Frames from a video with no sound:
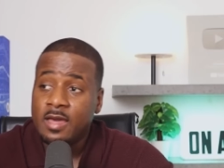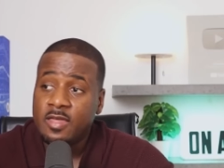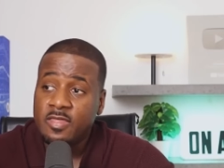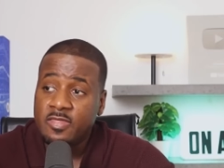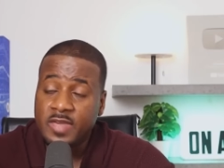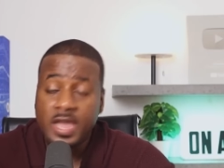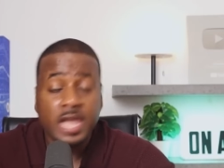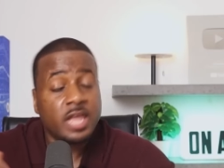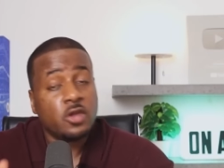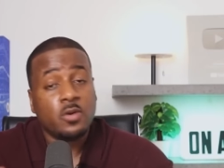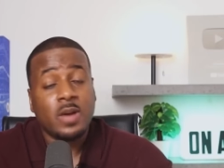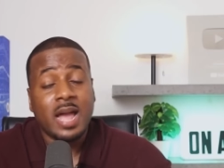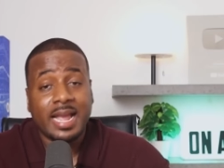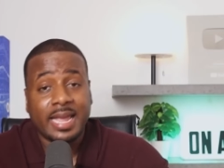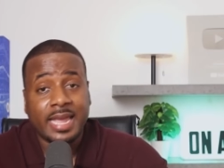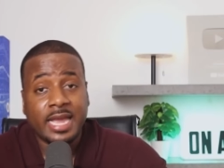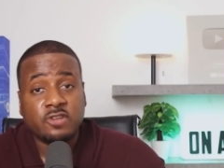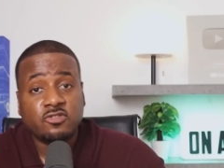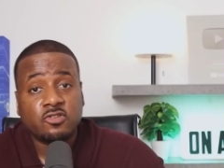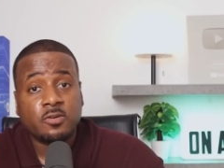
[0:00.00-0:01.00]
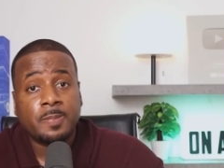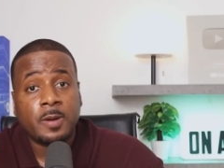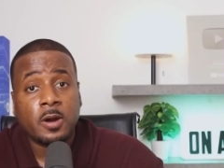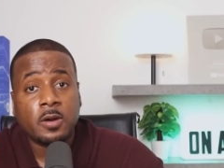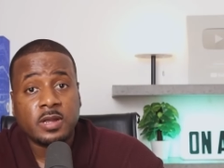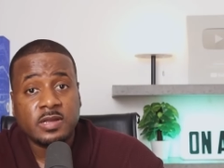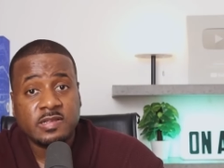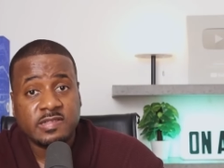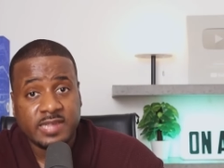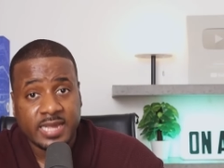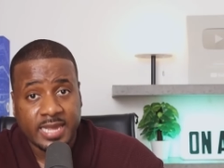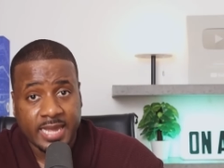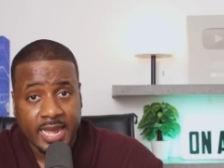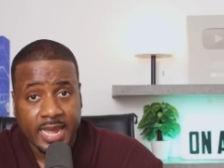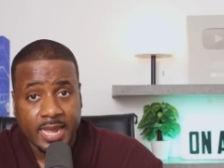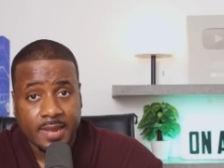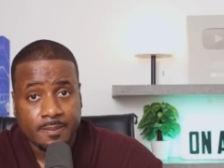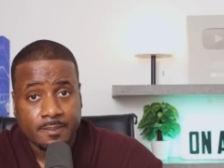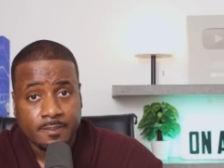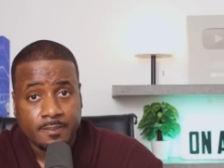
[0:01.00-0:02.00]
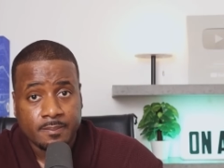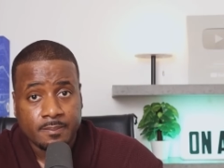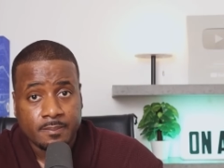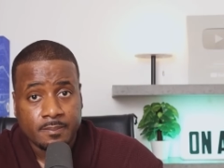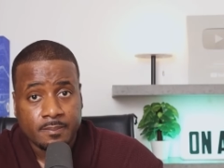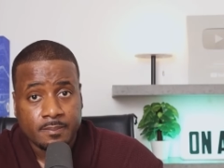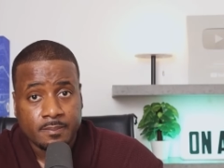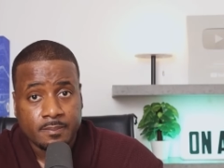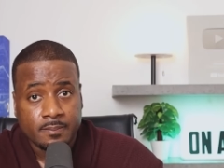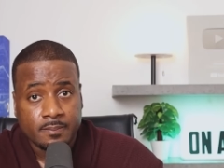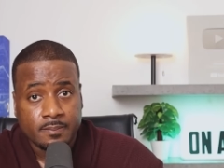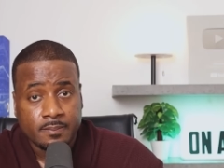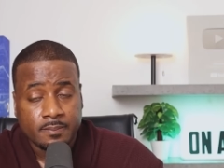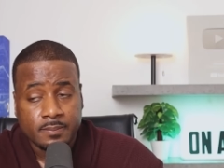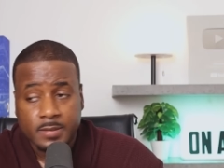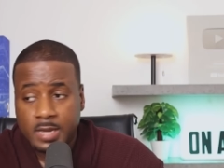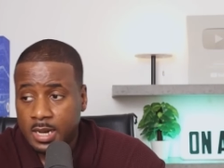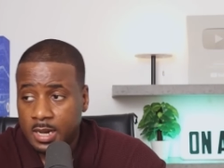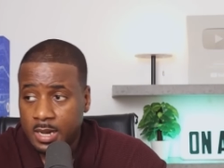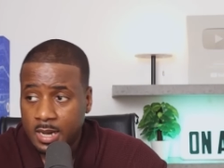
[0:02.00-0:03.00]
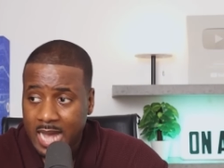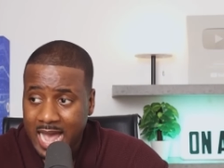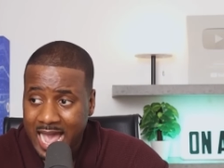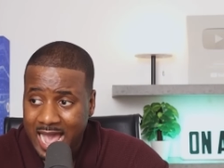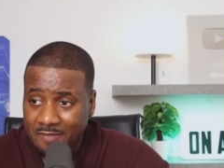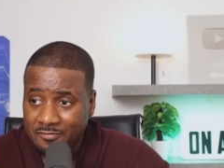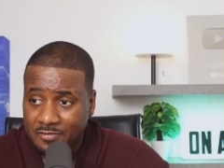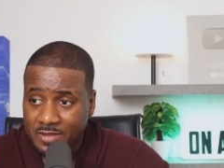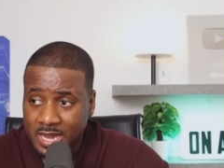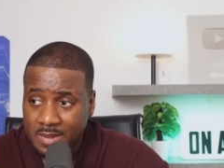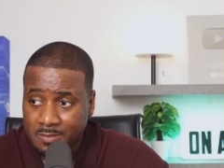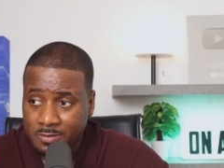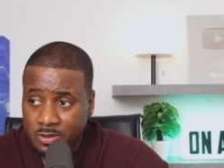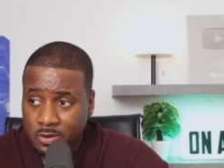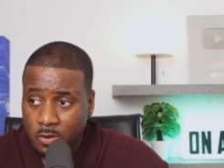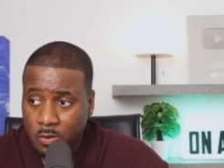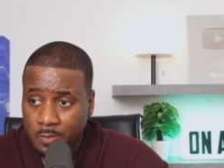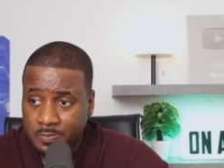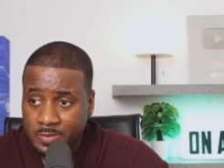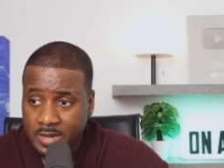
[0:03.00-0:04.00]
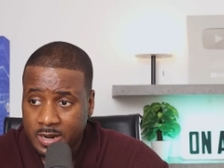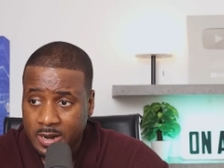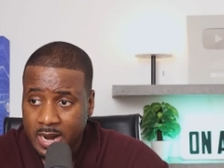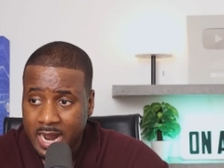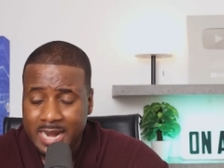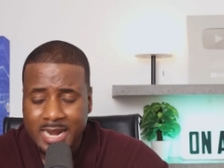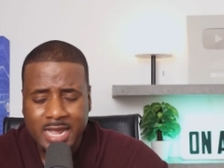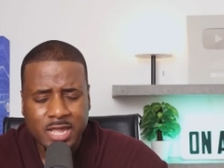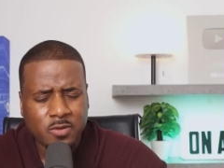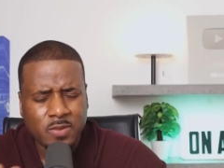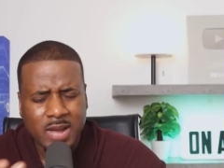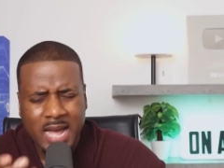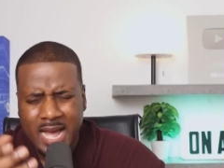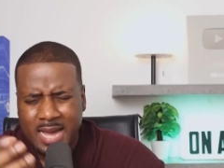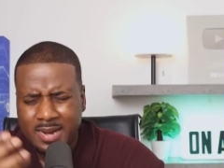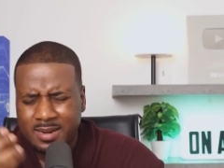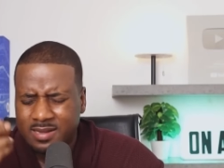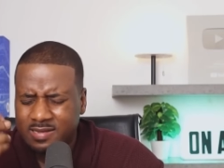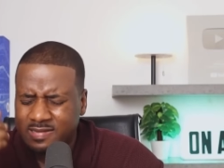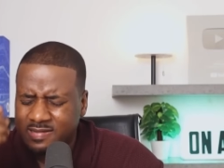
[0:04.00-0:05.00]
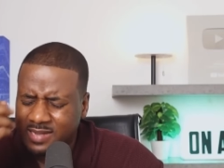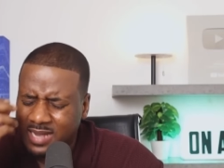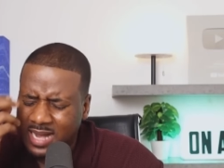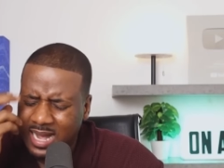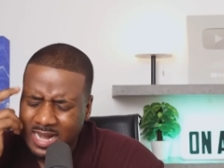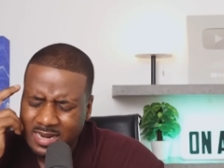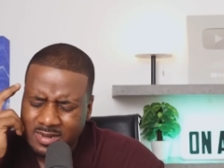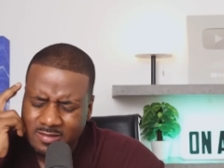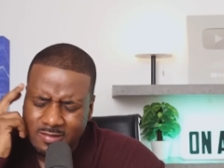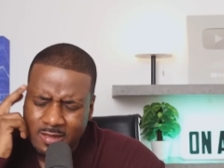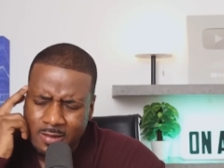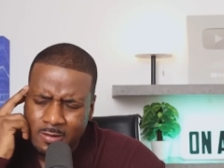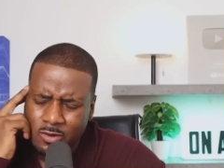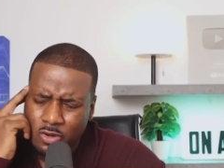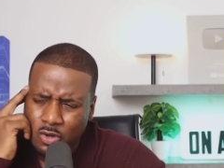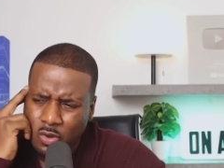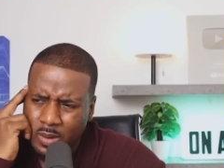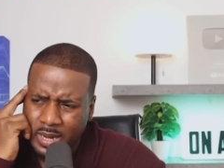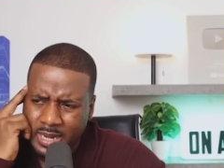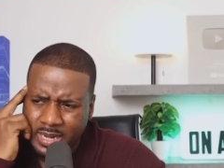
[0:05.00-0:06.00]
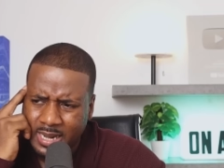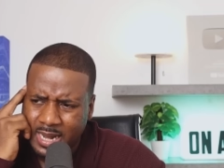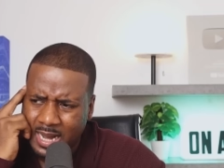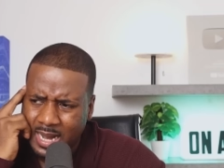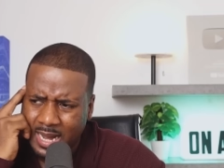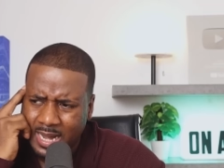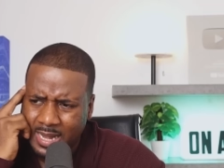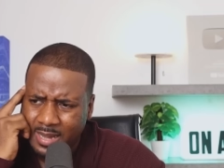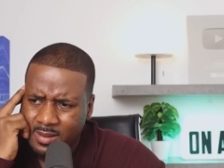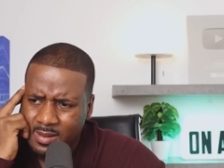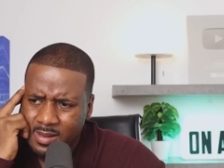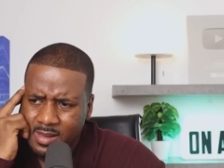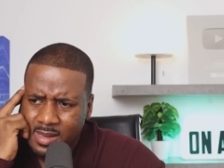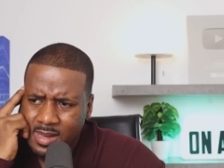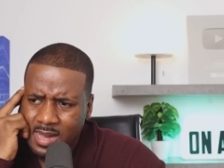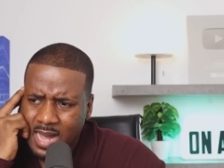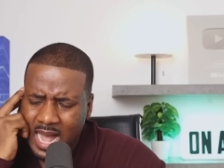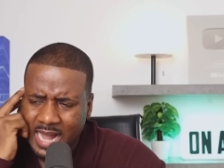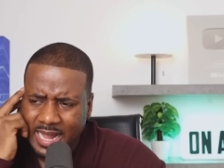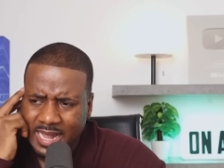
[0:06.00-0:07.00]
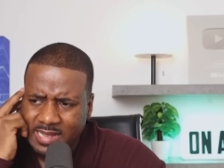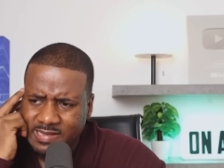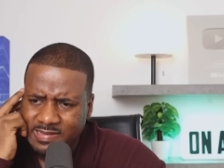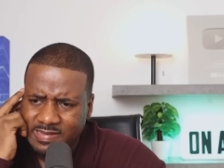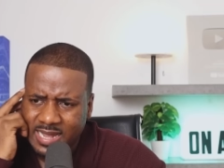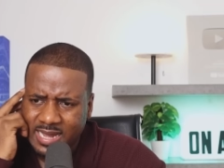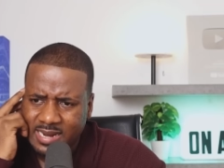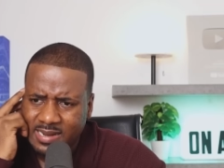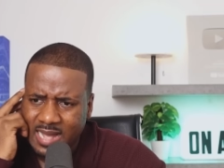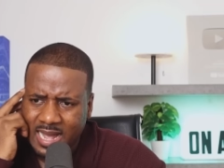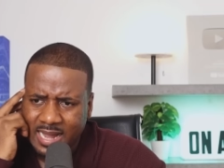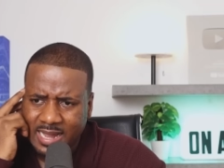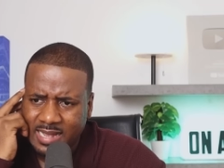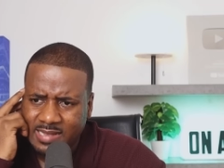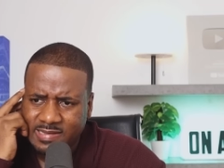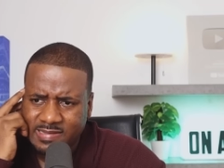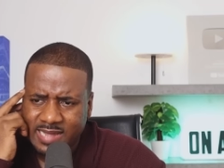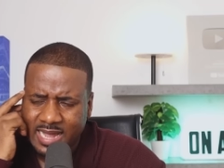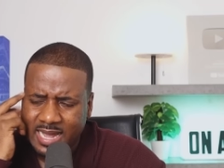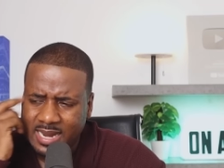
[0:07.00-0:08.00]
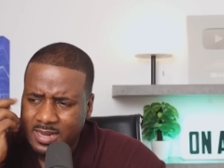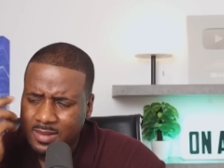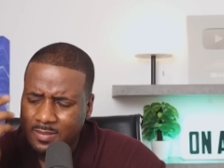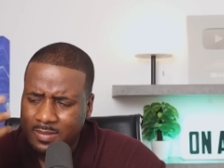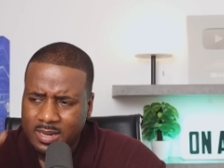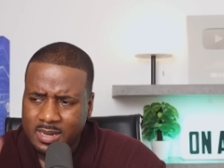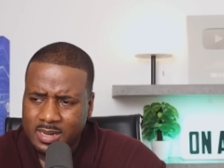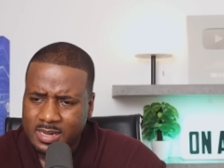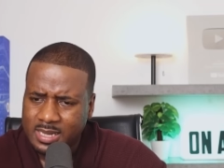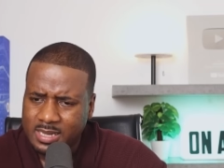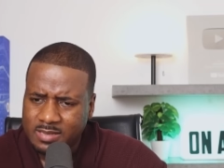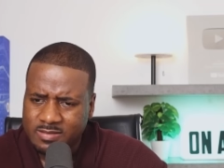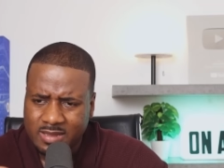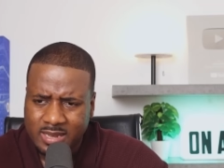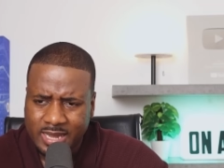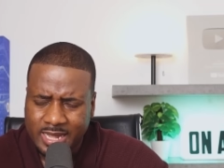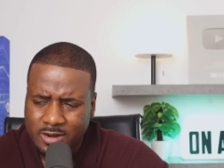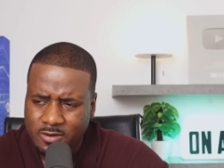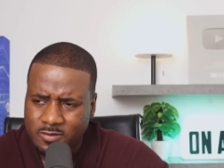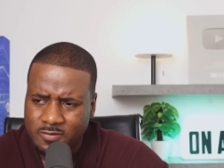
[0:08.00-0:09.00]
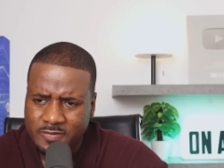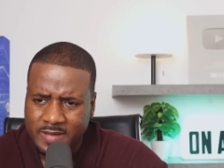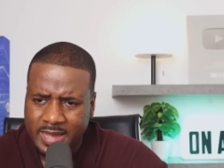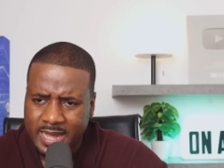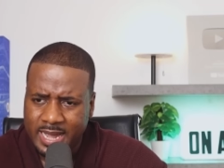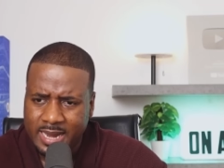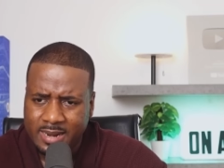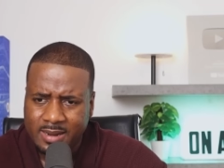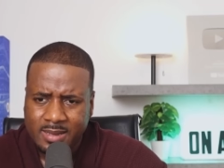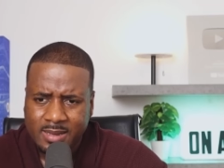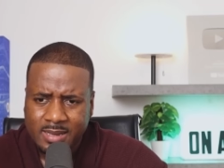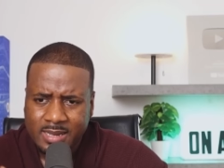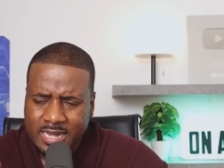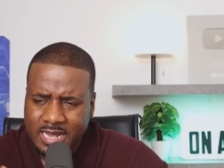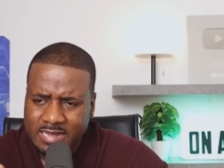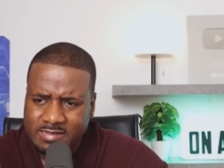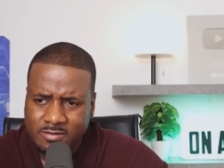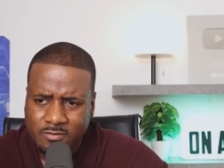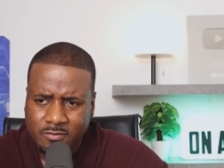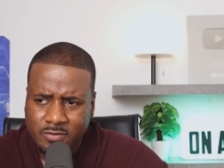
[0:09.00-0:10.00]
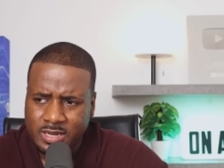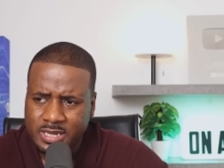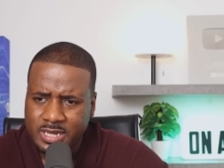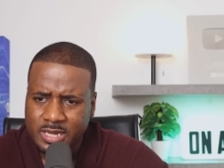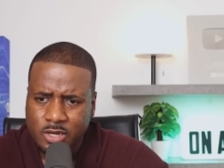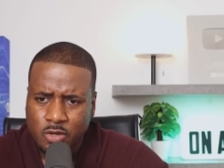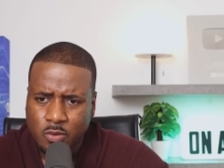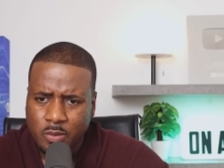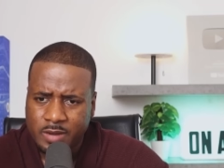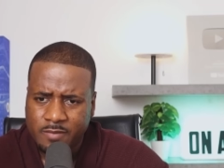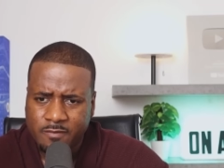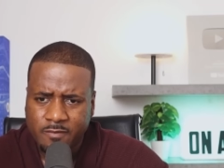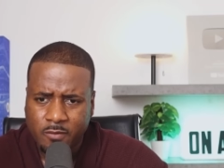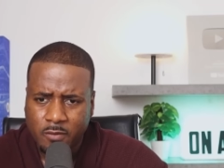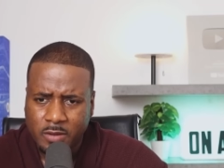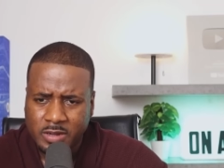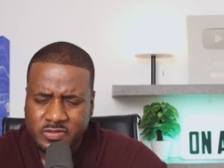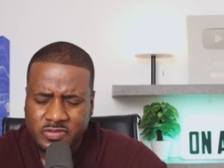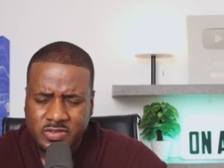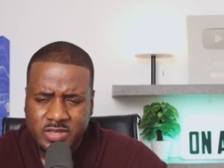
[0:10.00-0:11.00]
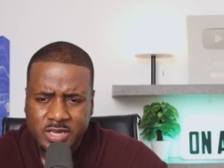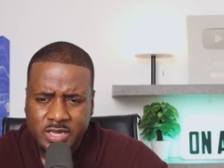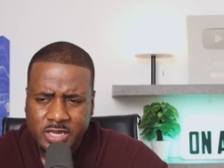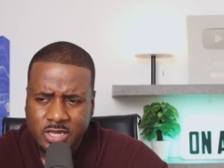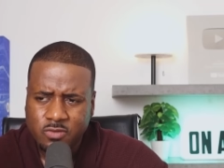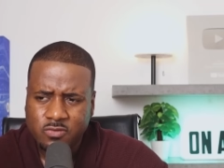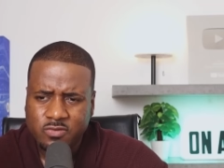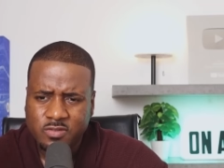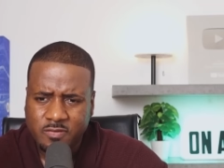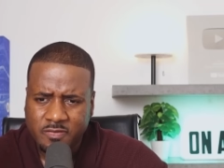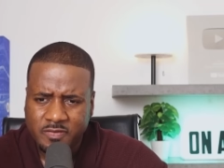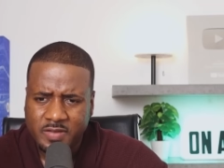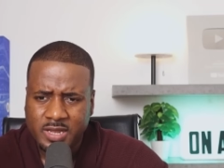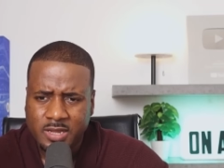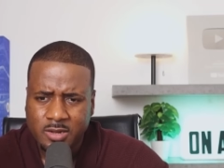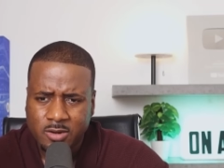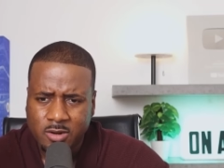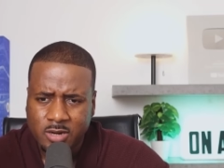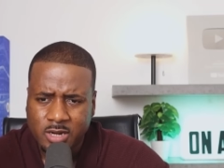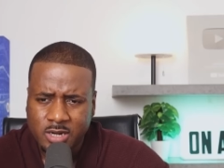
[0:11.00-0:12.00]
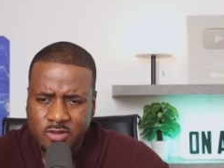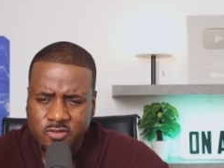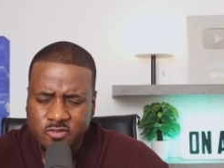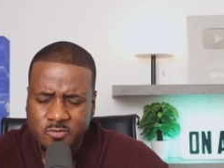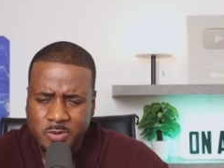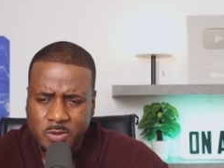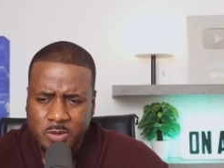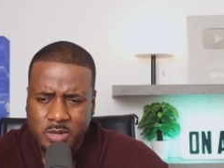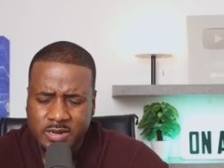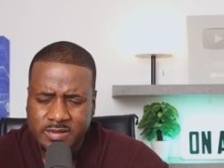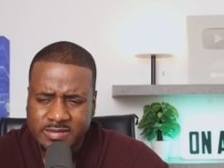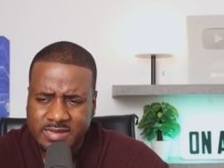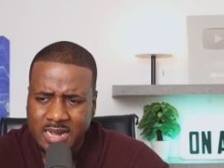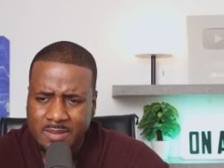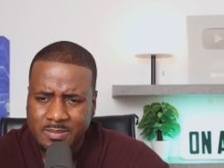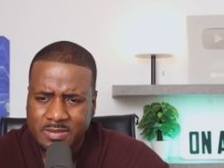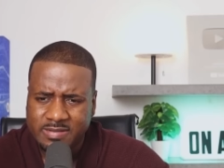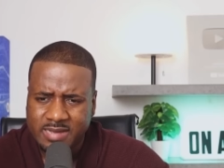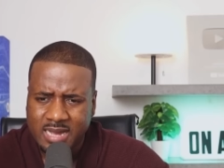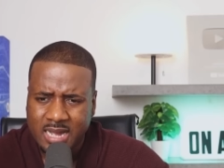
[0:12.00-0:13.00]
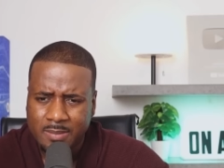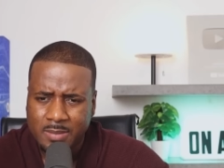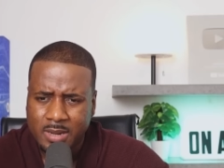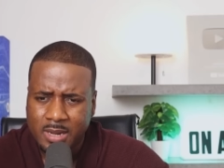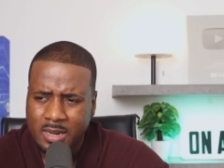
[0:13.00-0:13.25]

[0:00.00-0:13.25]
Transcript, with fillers: Then you had Kendrick Perkins that came uh, after him to go up there, and then you had this guy, this annoying guy I can't stand it. I can't stand him. Uh, he's a Laker fan. He has a really annoying voice. He used to fill in on Undisputed at time to time.